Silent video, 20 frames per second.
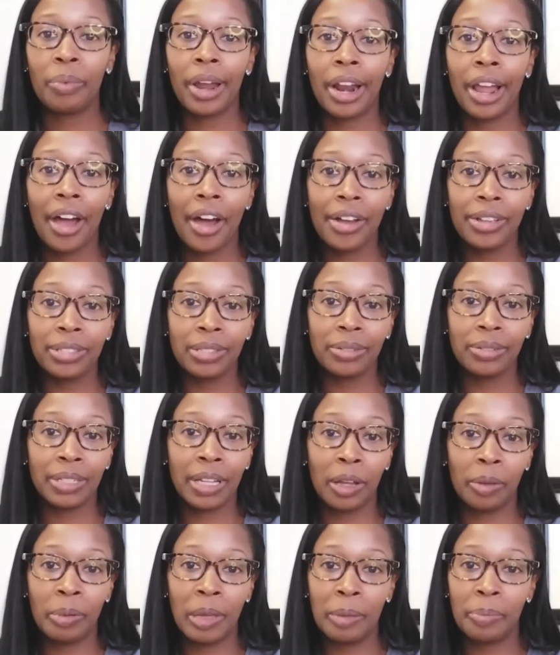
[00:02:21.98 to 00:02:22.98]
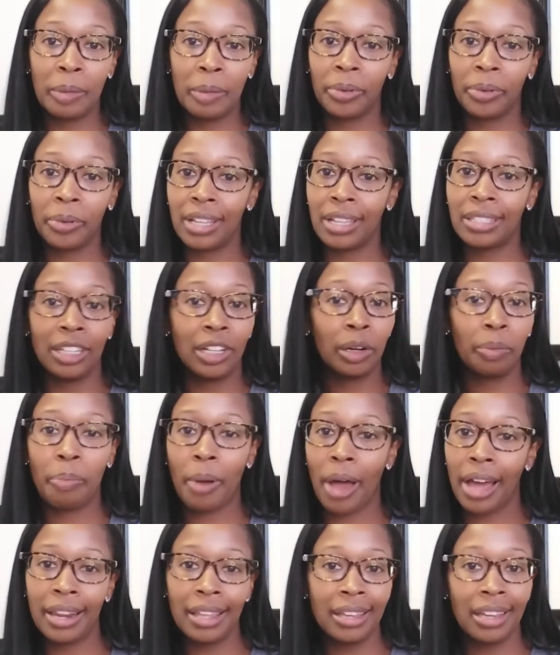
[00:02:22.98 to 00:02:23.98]
I also tell people is your
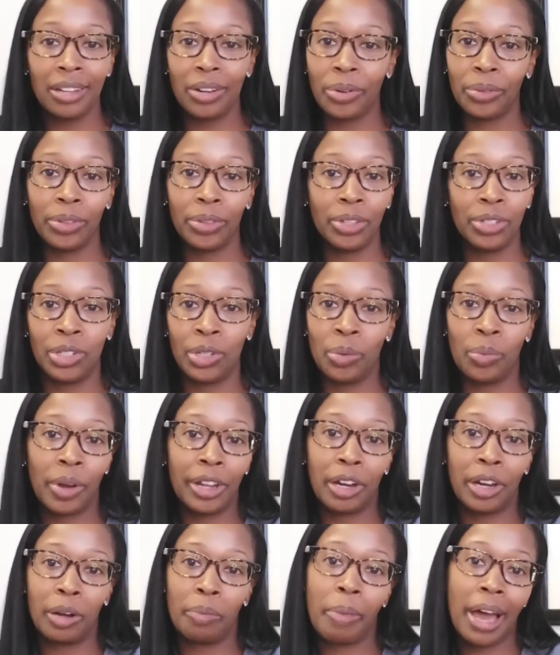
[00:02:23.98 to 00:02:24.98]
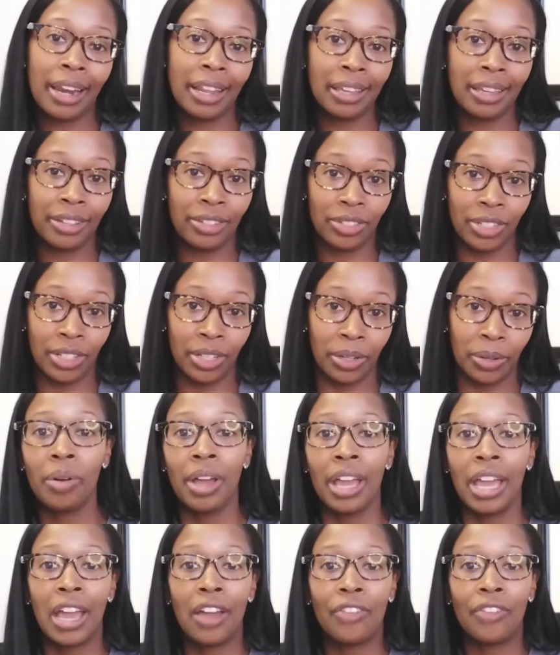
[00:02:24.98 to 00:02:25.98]
body can only do what your body can do.
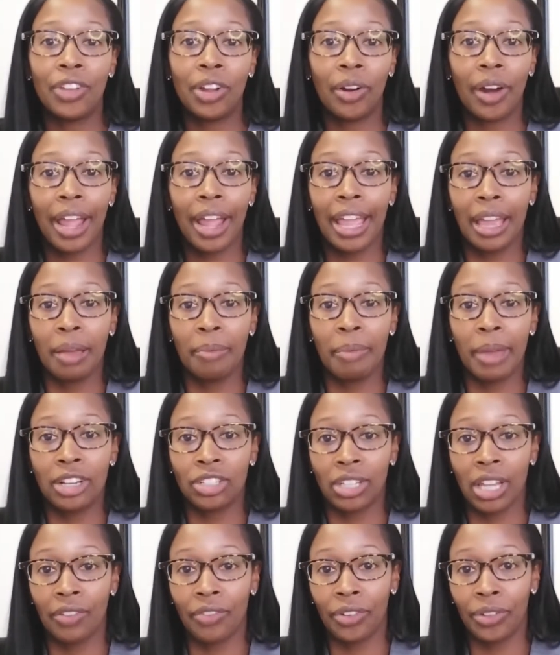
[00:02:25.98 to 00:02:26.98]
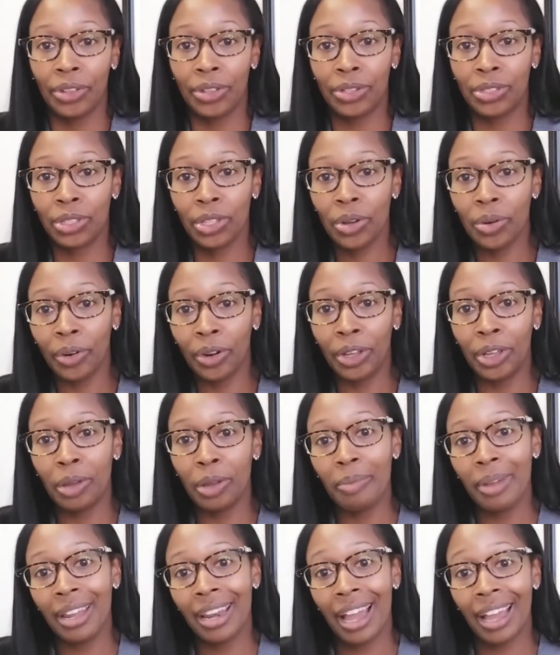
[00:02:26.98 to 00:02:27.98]
If your AMH level is lower, you
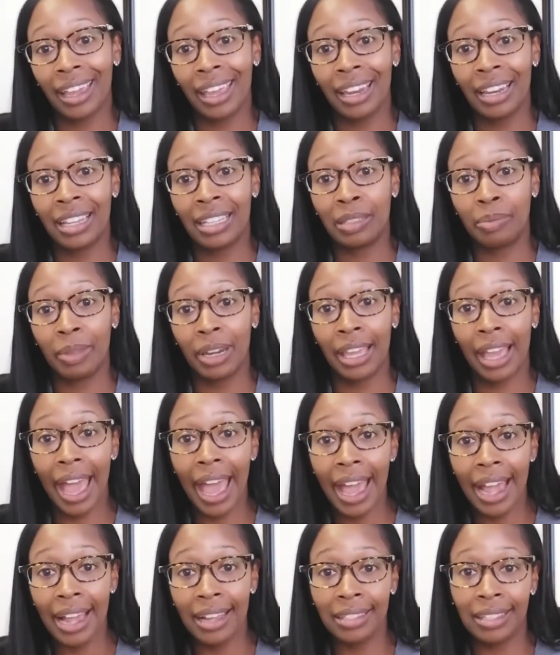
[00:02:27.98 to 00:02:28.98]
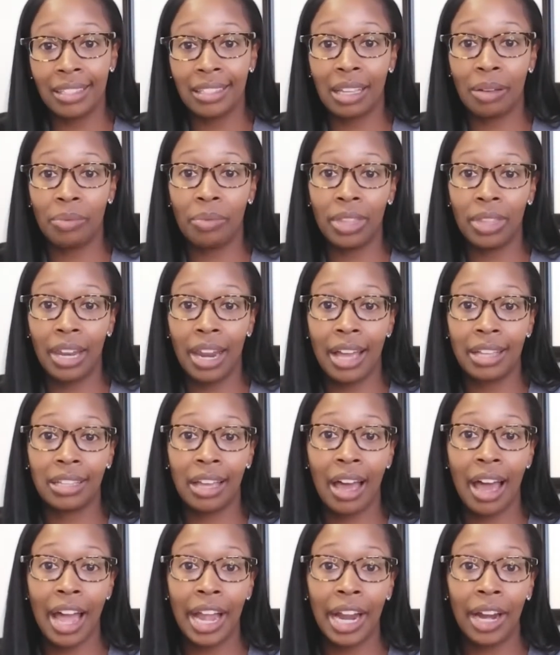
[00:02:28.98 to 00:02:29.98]
may not get as many eggs as someone that has a
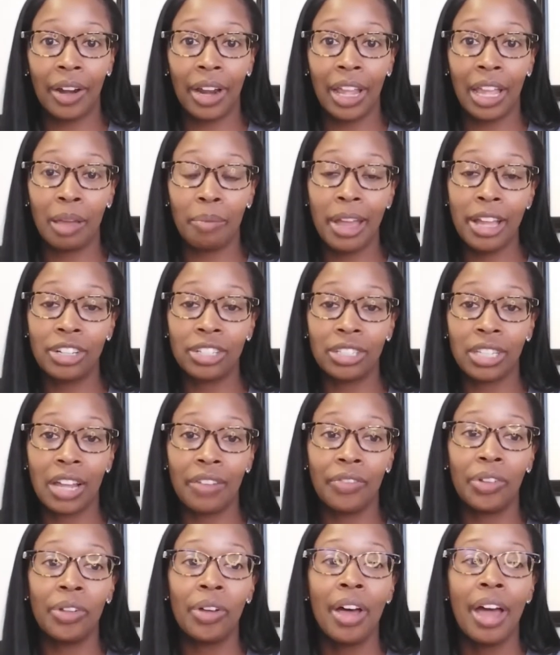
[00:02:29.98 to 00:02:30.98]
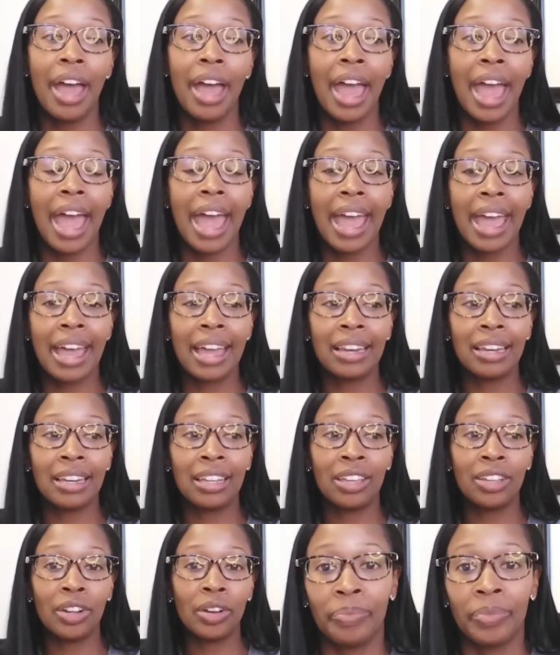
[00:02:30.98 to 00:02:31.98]
higher AMH level. And,
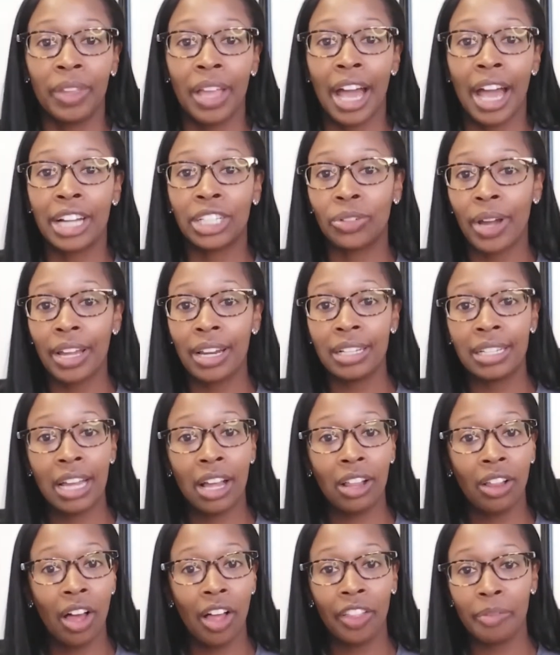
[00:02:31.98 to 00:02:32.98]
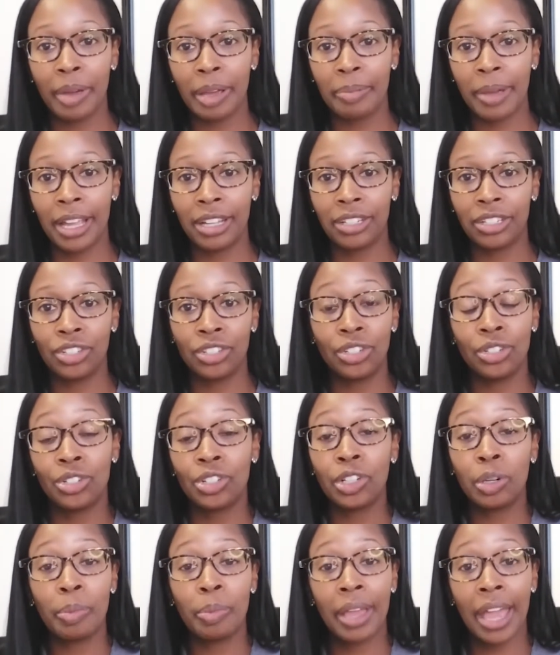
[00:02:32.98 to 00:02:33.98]
you know, I try to tell all of my patients you
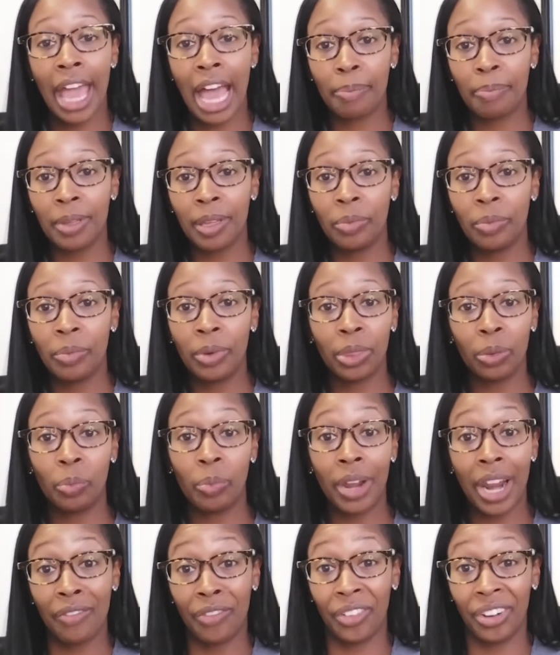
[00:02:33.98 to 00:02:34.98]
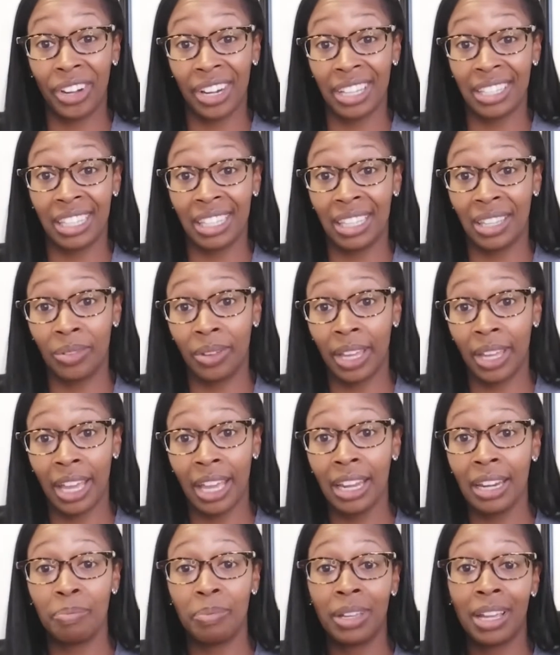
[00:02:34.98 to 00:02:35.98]
should be happy with whatever it is that you
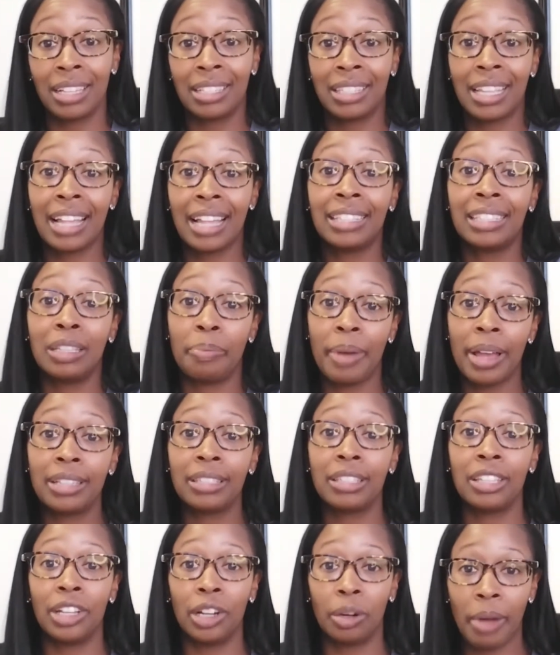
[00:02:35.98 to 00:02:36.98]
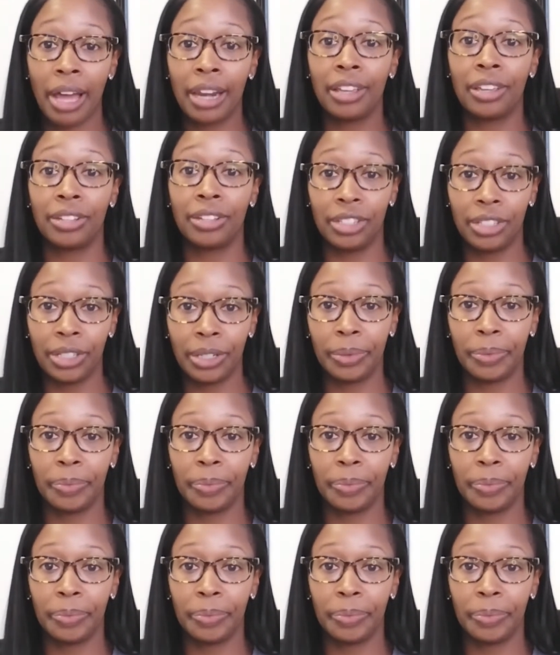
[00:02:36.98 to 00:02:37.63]
get because that's the best that your body can do.